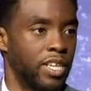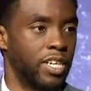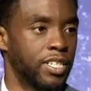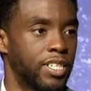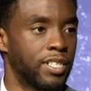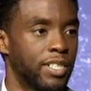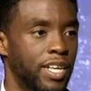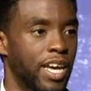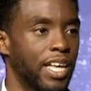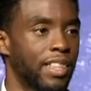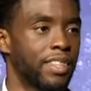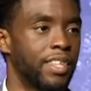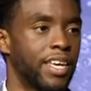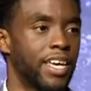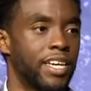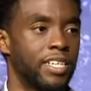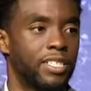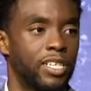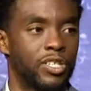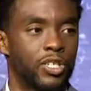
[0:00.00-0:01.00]
These are not
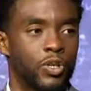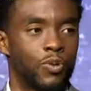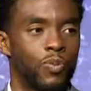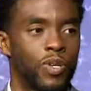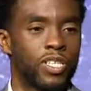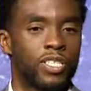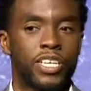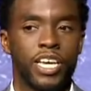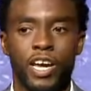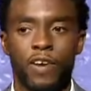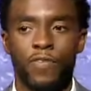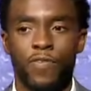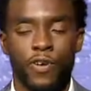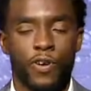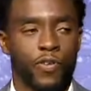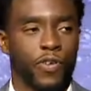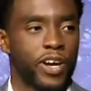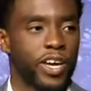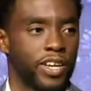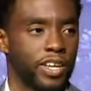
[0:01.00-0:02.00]
things that you would take
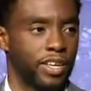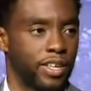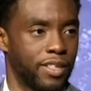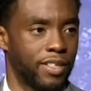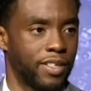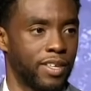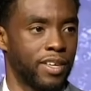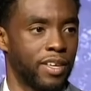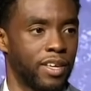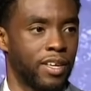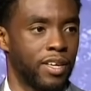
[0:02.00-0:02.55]
for granted.